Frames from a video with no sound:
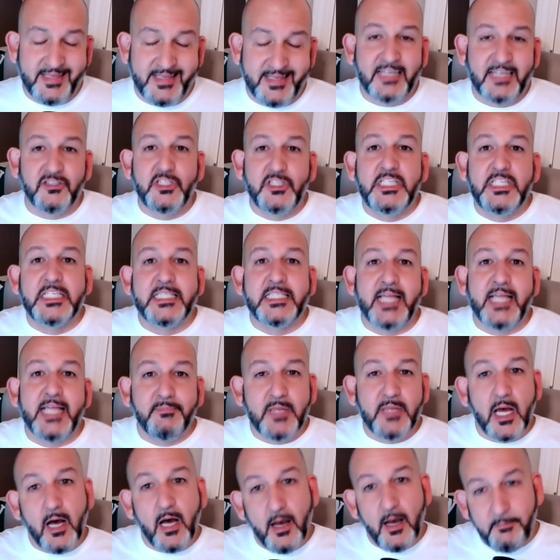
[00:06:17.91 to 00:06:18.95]
They actually
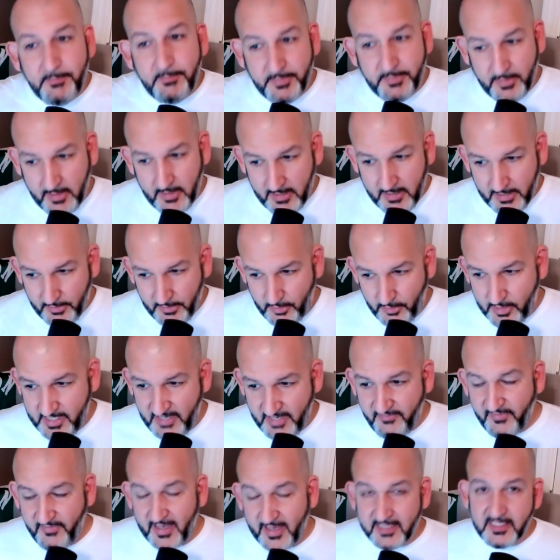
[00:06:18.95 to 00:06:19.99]
stepped up their
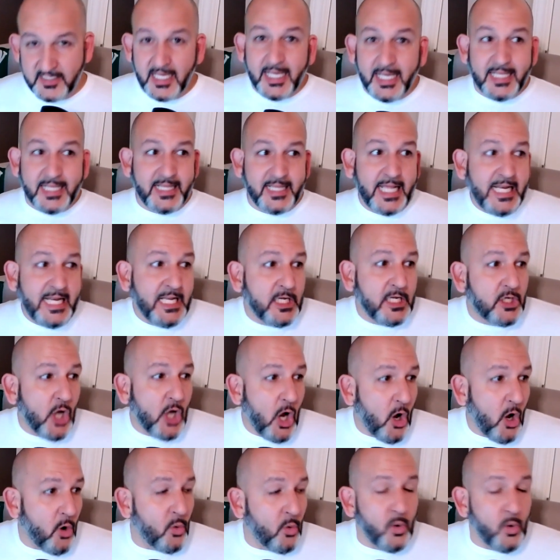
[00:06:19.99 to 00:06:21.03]
defense. They didn't
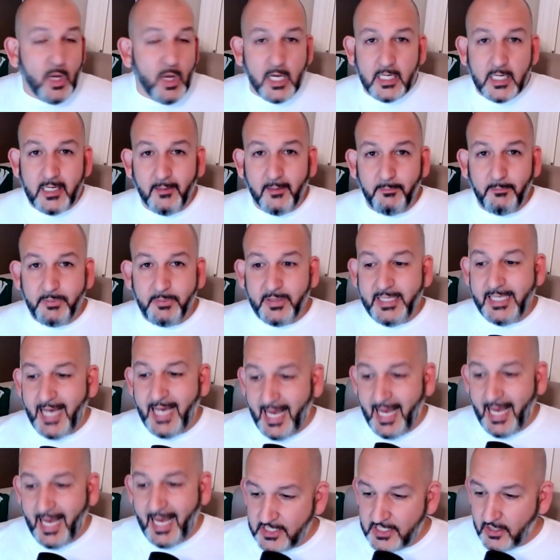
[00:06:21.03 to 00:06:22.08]
go complete
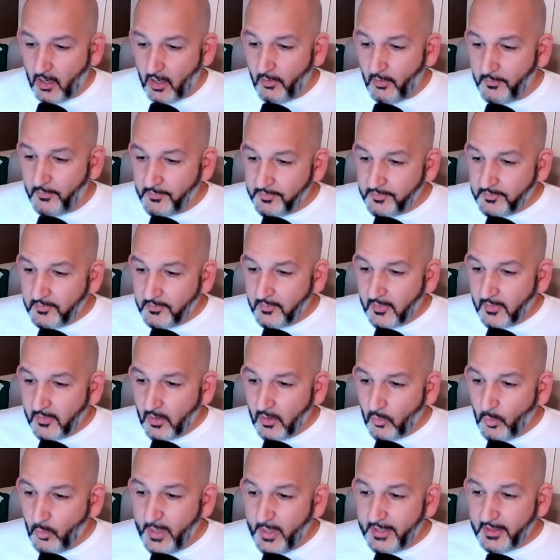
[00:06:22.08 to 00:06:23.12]
ISO.
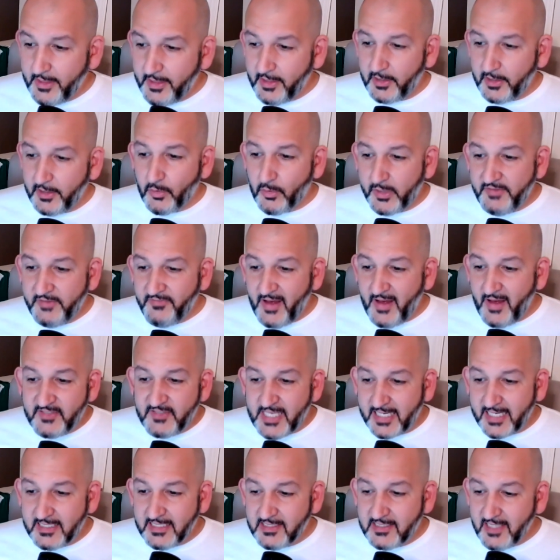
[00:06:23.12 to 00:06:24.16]
With 35
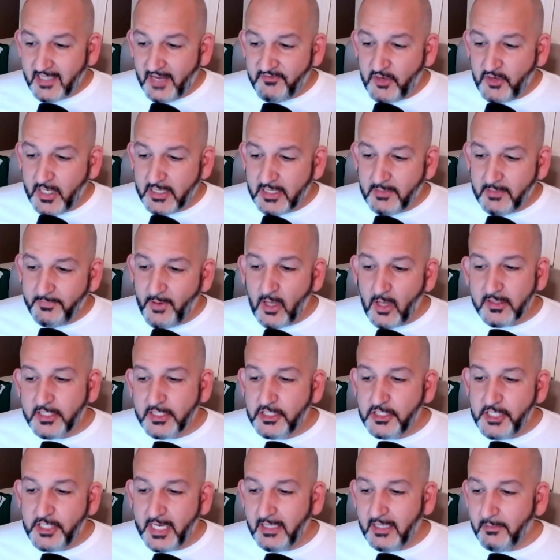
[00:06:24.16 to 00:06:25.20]
seconds left, you get the ball
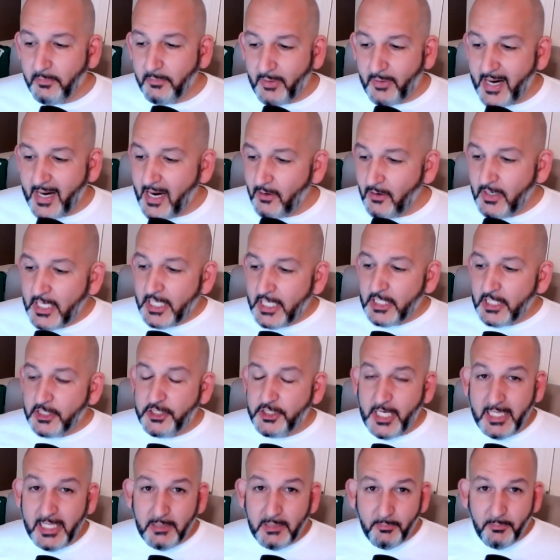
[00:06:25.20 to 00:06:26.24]
to Jaylen Brown.
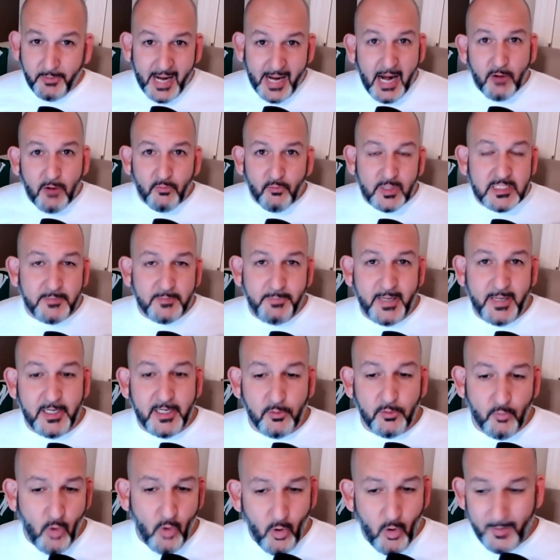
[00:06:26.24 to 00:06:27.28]
Jaylen Brown runs a pick
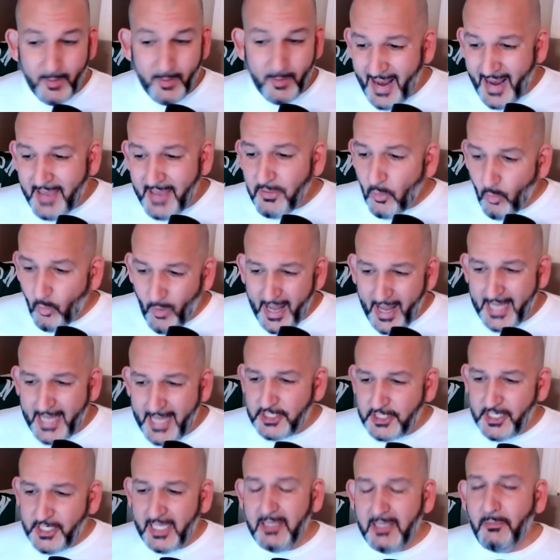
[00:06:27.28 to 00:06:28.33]
and roll. And by the way,
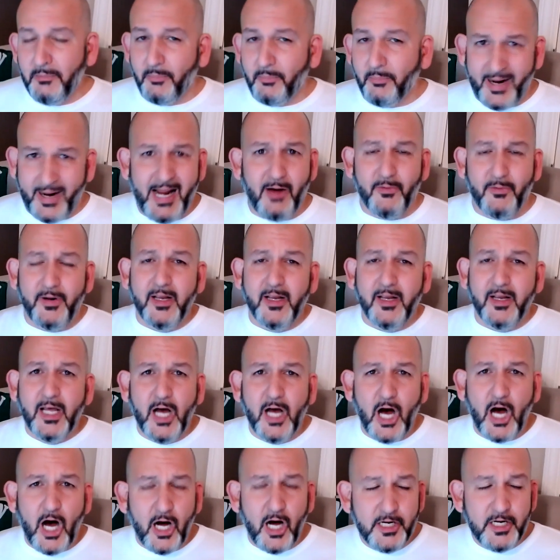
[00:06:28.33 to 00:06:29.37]
Jaylen Brown,
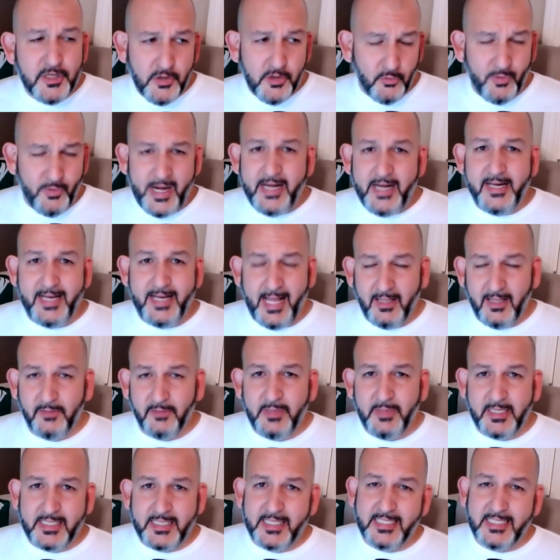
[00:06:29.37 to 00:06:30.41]
underrated
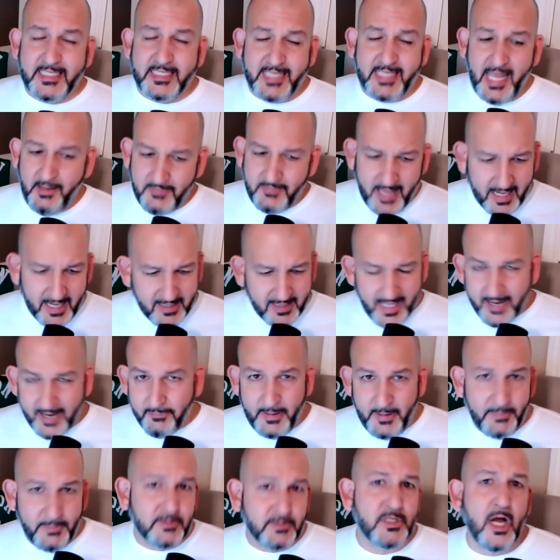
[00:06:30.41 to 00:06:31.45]
element to this game. Not a lot
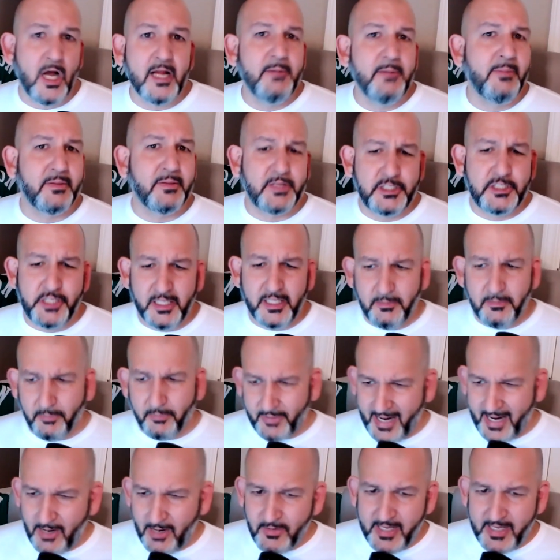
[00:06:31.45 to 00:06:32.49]
of people talking about the Jaylen
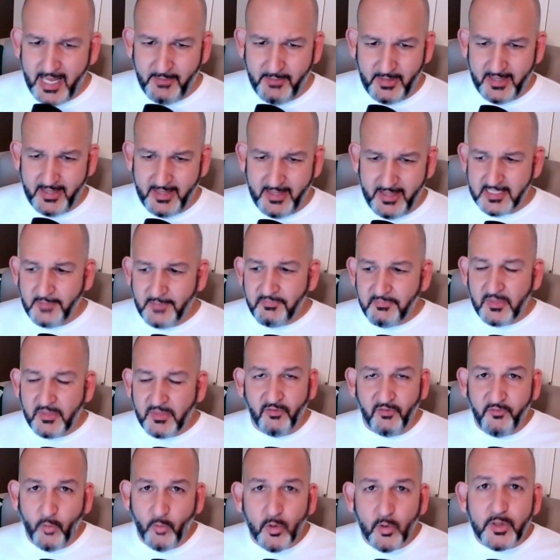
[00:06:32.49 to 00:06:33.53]
Brown game in this.
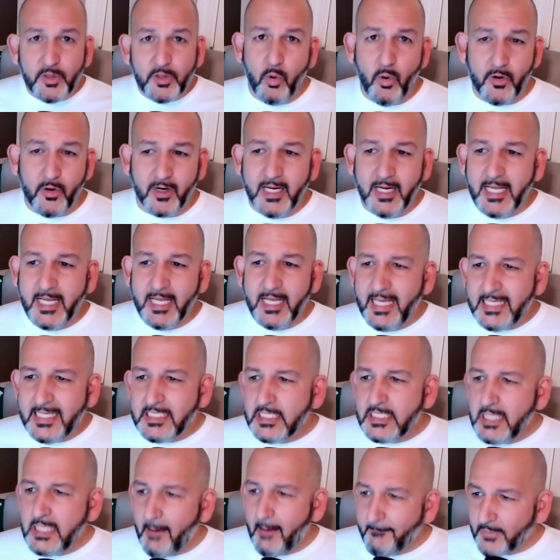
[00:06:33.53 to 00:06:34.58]
The fourth quarter,
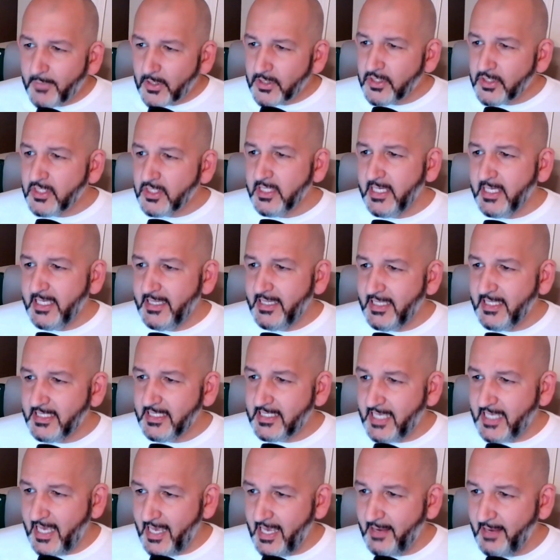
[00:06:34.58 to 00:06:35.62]
his numbers in
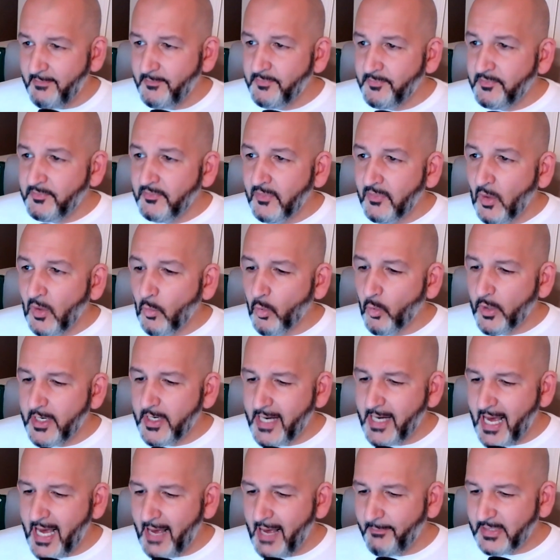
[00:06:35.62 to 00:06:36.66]
this game were
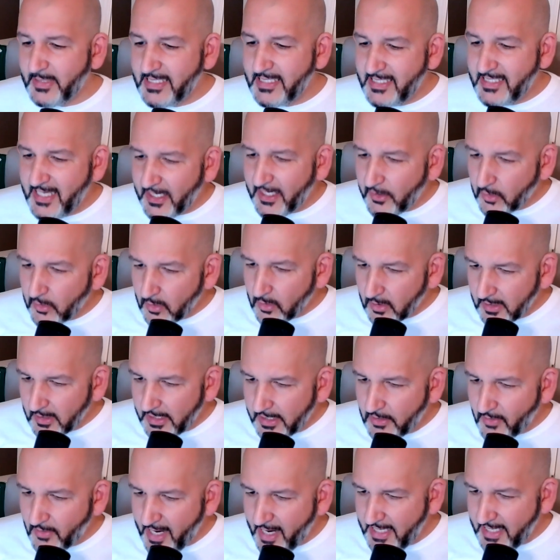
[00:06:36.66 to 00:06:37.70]
not
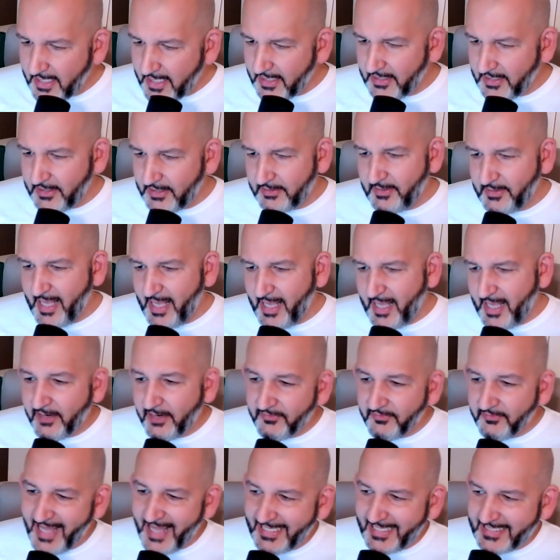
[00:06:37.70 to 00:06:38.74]
particularly great. 8
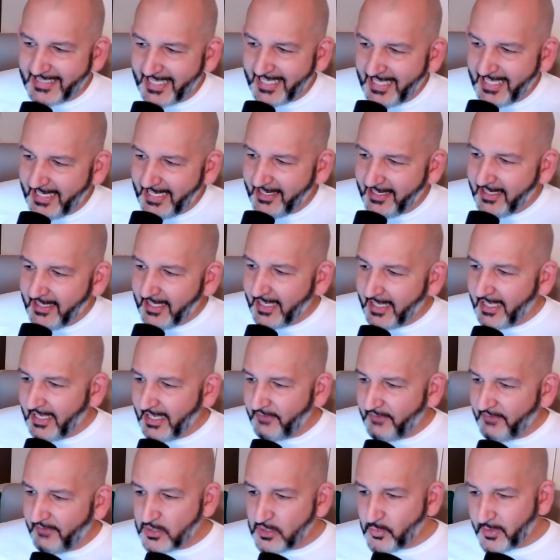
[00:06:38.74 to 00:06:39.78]
of 19.
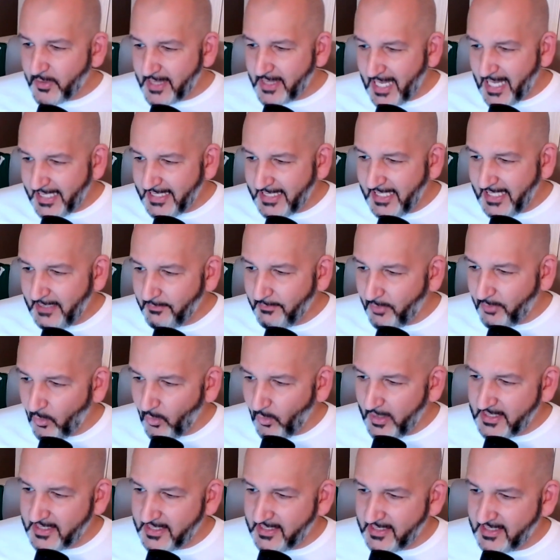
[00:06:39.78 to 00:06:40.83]
He finished with 19
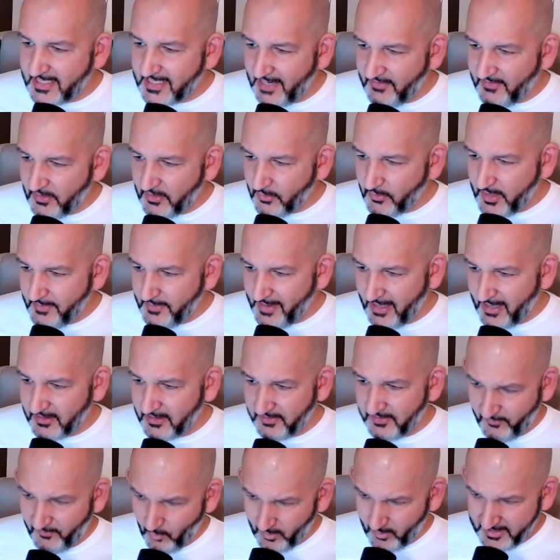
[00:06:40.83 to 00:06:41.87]
points and 7
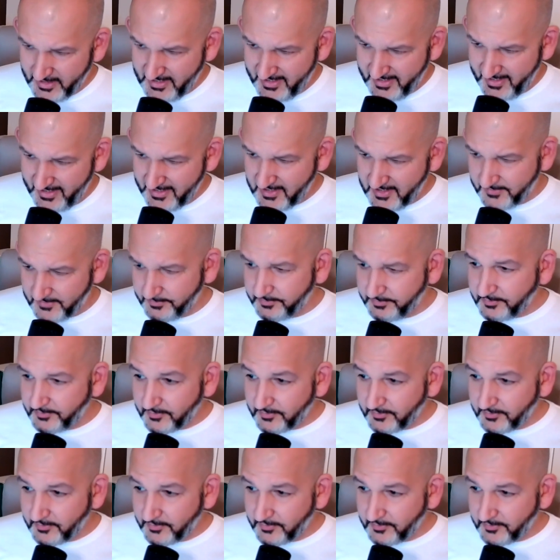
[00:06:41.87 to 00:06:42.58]
rebounds and 4 assists.